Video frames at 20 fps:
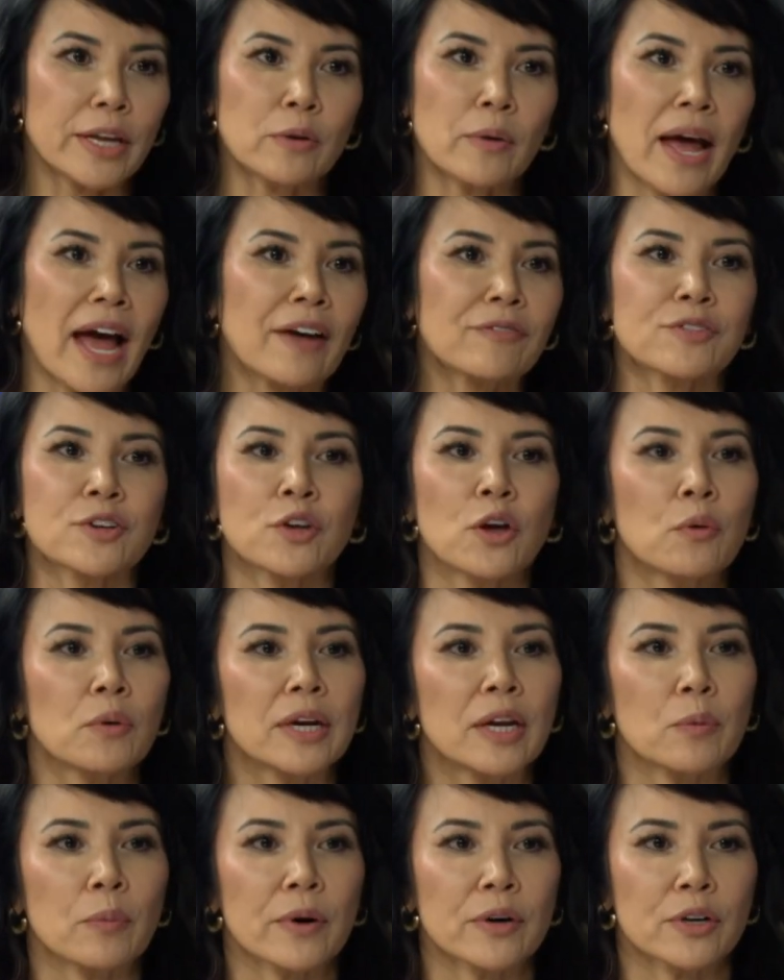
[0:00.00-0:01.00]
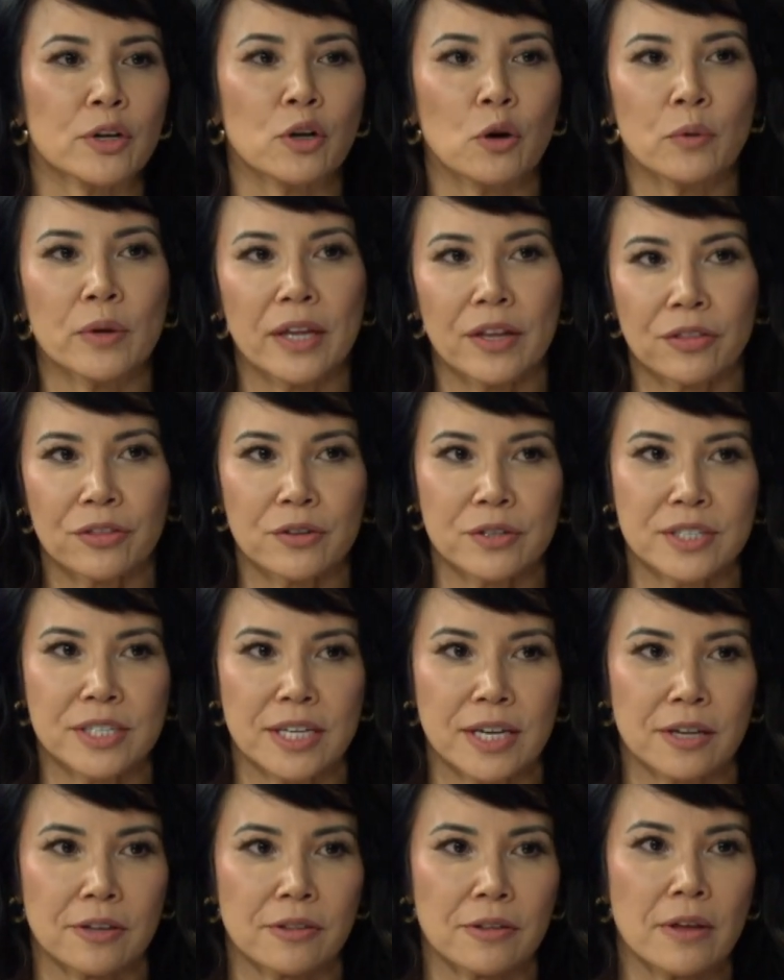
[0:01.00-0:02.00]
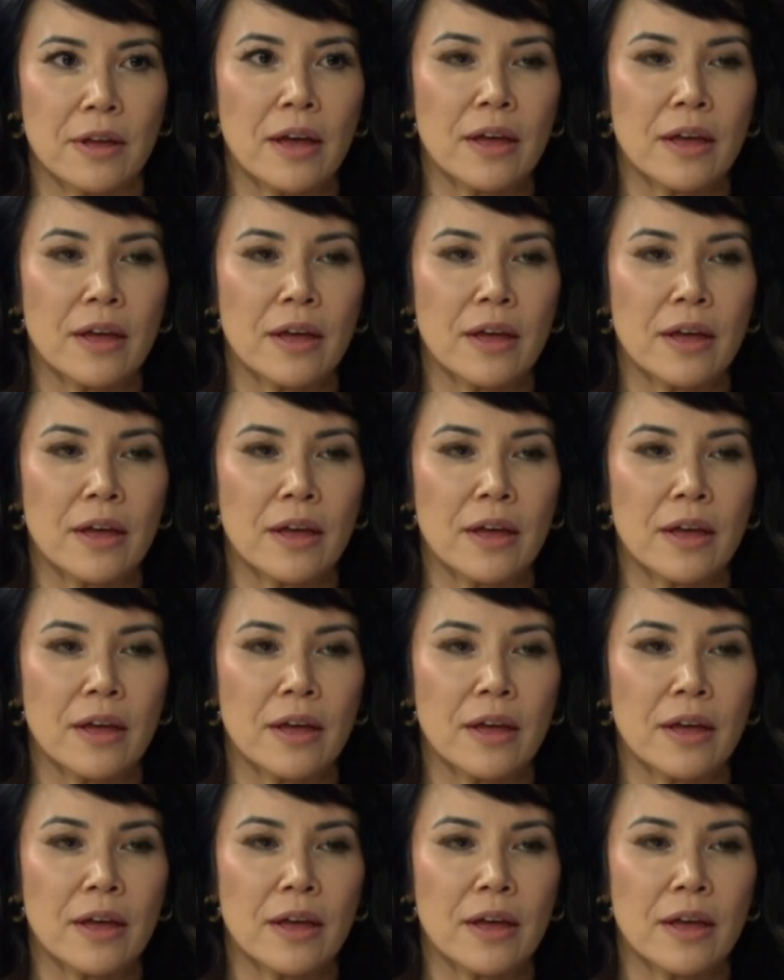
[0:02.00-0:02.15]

They don't have to go anywhere to go get the teeth.